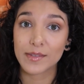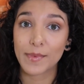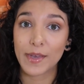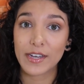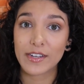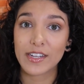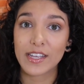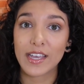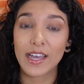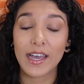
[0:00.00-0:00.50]

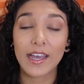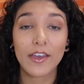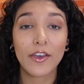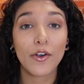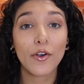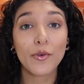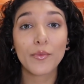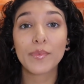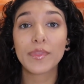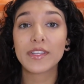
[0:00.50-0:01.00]
about it. I
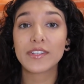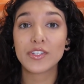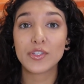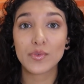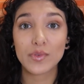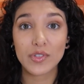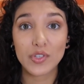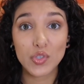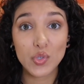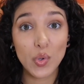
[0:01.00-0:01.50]
hope that
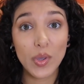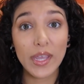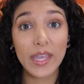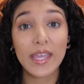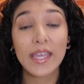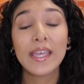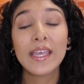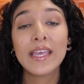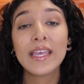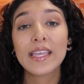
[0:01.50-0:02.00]
you enjoy it.